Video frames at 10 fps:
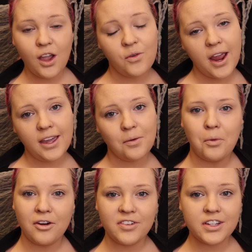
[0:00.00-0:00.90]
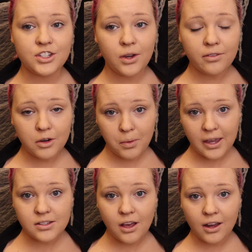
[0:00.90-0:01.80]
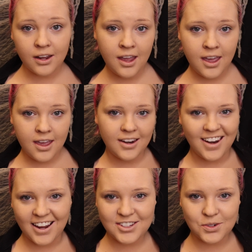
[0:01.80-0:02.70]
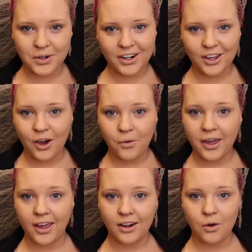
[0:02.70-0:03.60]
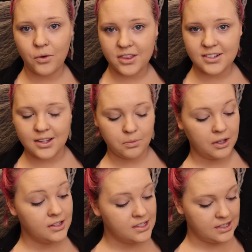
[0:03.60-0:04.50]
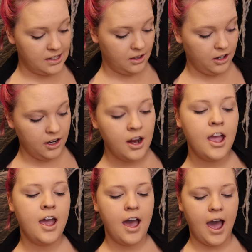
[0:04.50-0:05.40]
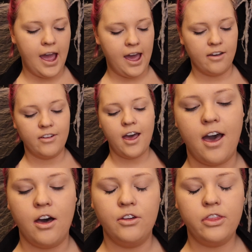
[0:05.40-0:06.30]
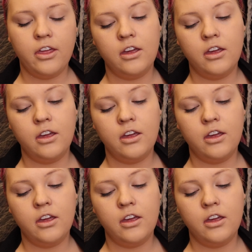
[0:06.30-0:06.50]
Alright, perfect, you have your base on. Next we're gonna go in with some concealer. I have I